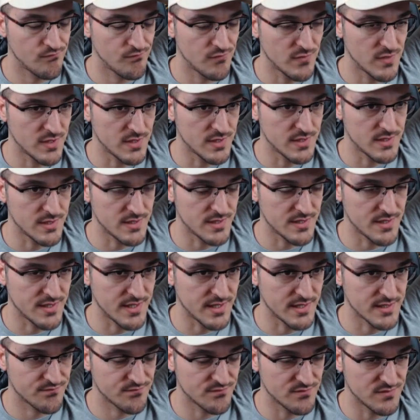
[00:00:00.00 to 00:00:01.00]

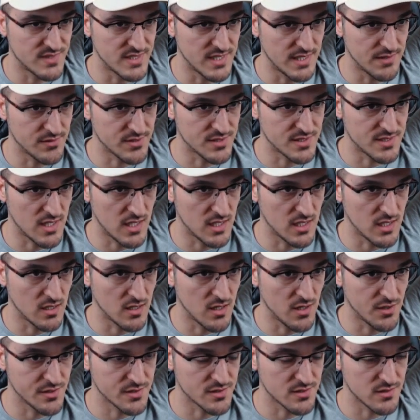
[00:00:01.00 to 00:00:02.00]
That's devastating,
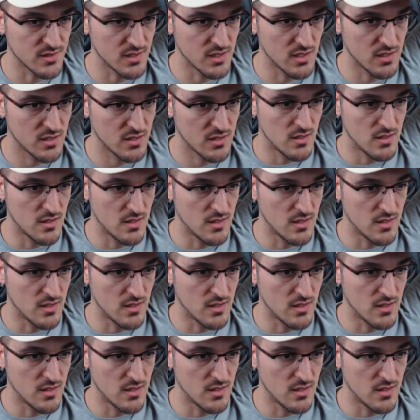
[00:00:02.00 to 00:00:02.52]
honestly.